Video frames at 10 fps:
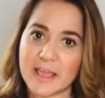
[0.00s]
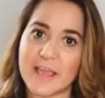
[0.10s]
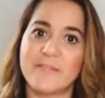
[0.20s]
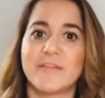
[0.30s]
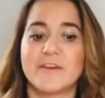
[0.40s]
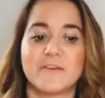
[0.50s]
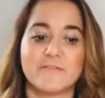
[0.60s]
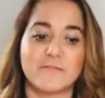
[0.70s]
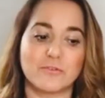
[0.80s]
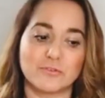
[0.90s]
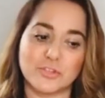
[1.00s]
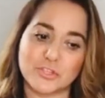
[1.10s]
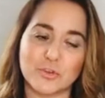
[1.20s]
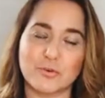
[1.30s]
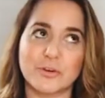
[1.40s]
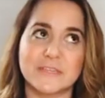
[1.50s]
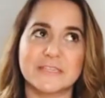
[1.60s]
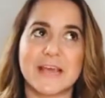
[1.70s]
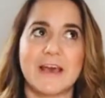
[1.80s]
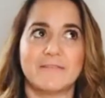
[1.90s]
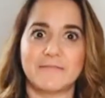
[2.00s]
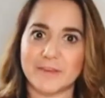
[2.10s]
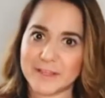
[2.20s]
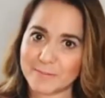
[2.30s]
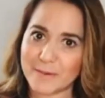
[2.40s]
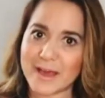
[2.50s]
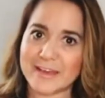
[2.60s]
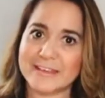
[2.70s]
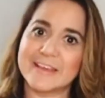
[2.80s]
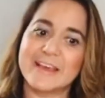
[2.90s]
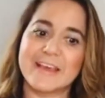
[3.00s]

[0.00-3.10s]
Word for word: and therefore source have feedback